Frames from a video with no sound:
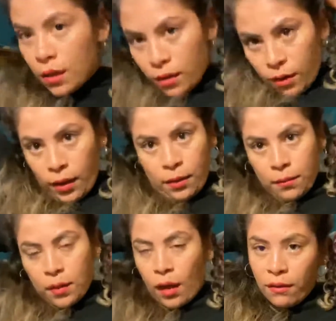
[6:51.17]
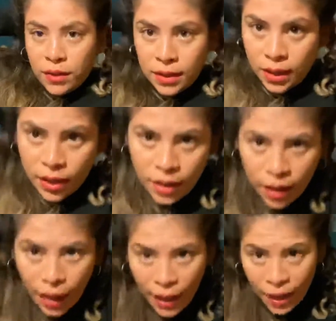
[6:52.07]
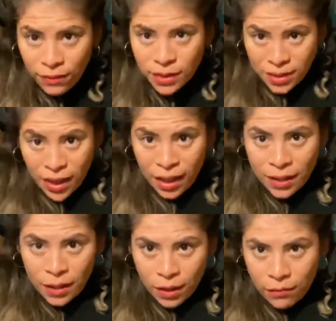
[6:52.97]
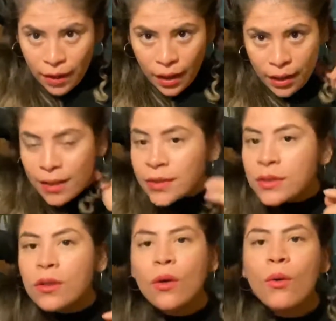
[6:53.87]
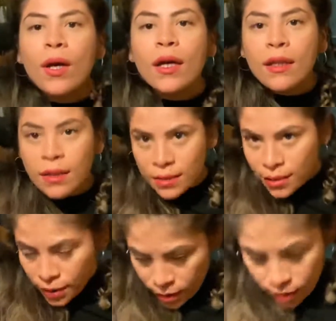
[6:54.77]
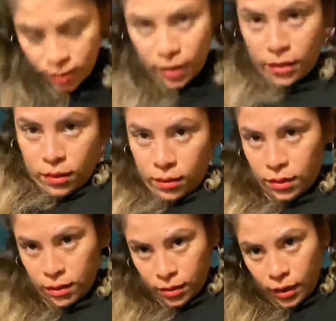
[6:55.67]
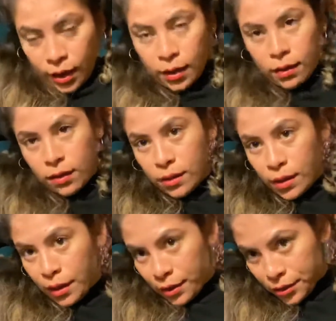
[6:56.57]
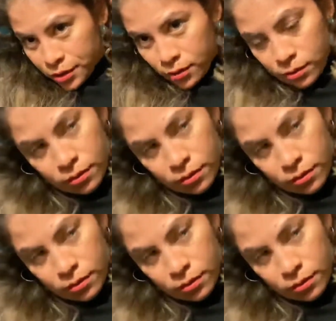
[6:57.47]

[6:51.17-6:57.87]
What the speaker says: Okay, obviously I have a ton of hair, so this is gonna take like years.